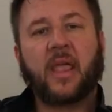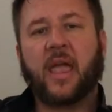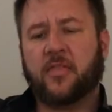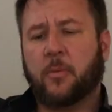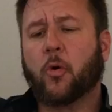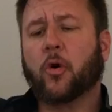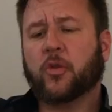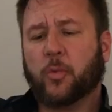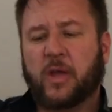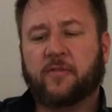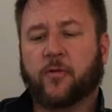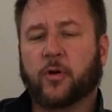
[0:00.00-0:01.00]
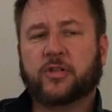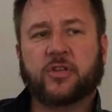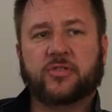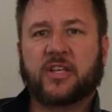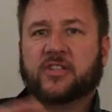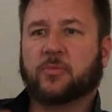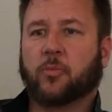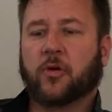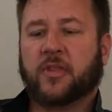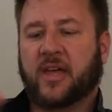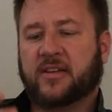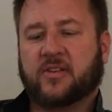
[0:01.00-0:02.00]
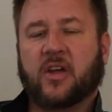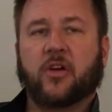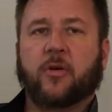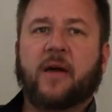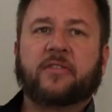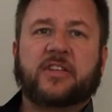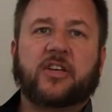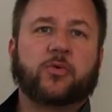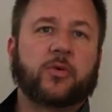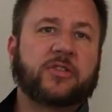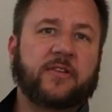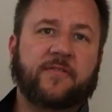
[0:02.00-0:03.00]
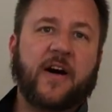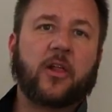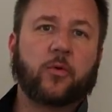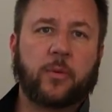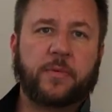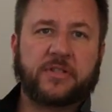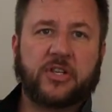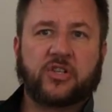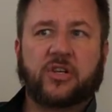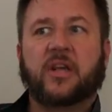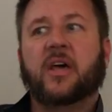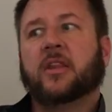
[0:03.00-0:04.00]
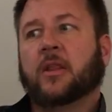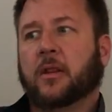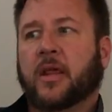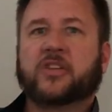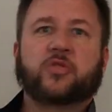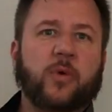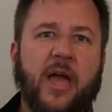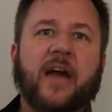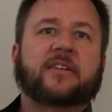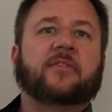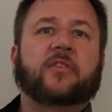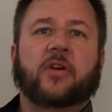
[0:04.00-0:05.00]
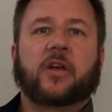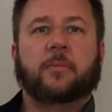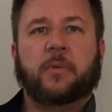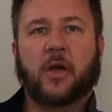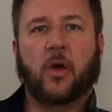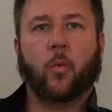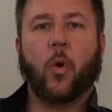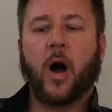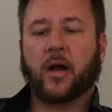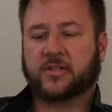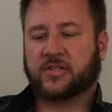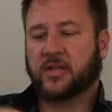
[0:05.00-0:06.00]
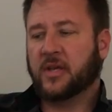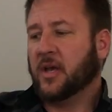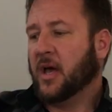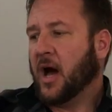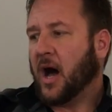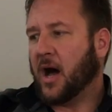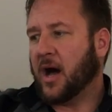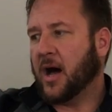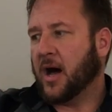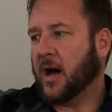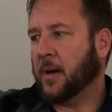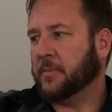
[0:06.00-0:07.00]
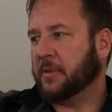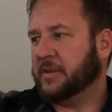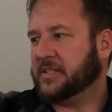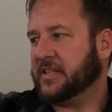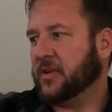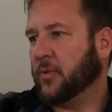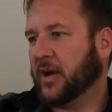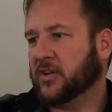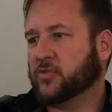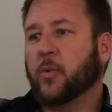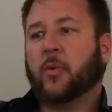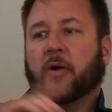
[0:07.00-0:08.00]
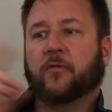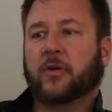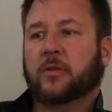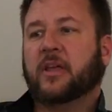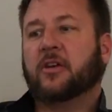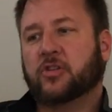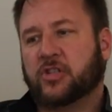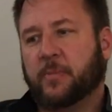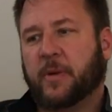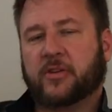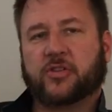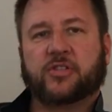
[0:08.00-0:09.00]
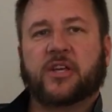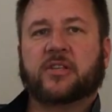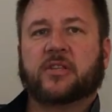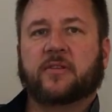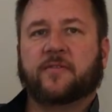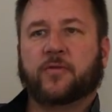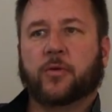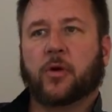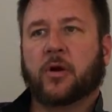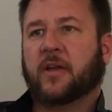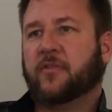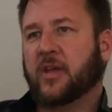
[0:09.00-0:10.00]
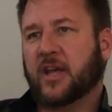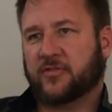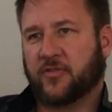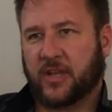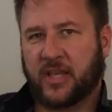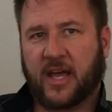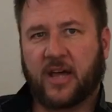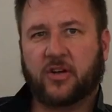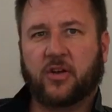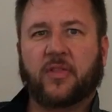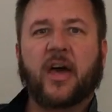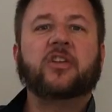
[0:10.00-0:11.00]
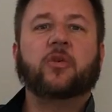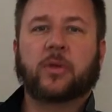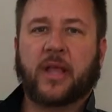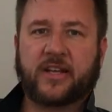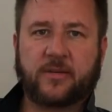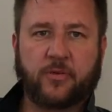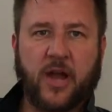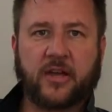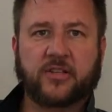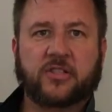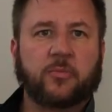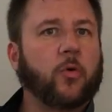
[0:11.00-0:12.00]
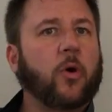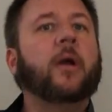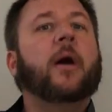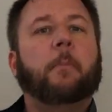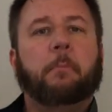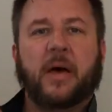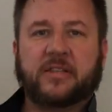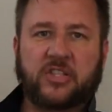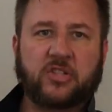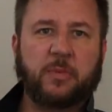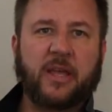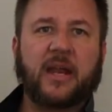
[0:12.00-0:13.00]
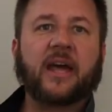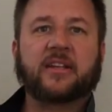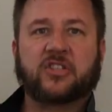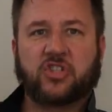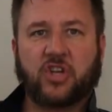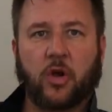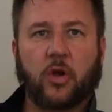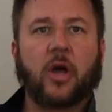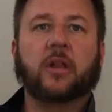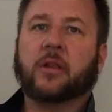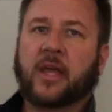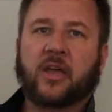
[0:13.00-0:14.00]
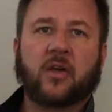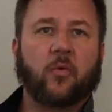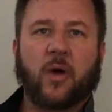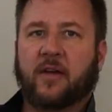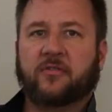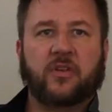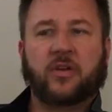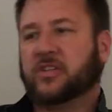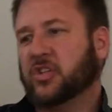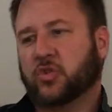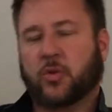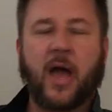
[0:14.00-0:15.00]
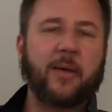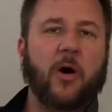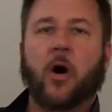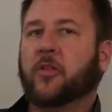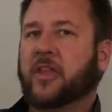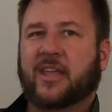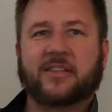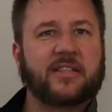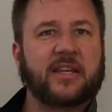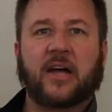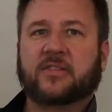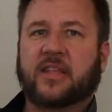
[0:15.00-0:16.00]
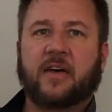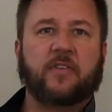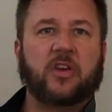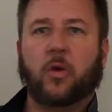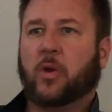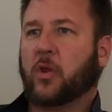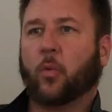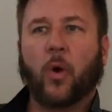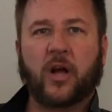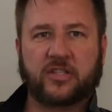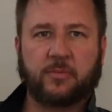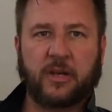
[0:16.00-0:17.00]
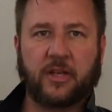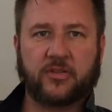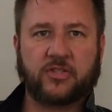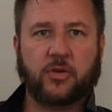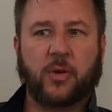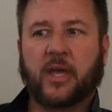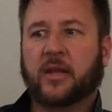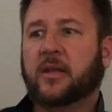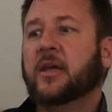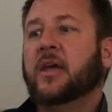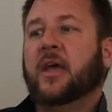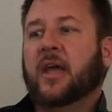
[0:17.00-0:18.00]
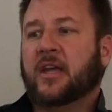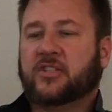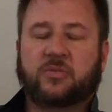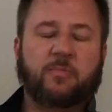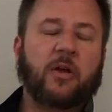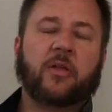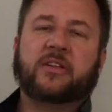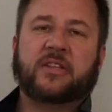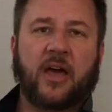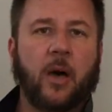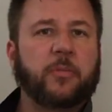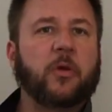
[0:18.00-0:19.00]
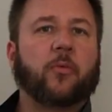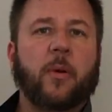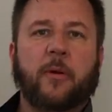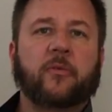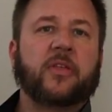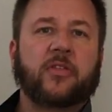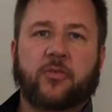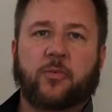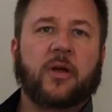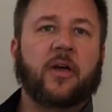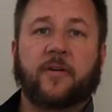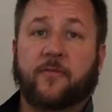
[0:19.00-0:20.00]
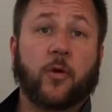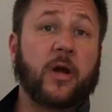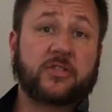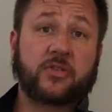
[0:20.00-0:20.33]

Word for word: and the more that we enforce those things, the more they uh, gravitate towards the follower position, the less reactive they're going to be on walks. Uh, let me see what else. We went over a leadership exercise on the floor. If you guys forget how to do that and you would like to practice some more, message me and I can share a link where I uh, describe all the ins and outs of that video. You can watch somebody else doing it. It's really to help you remember the three, uh, the four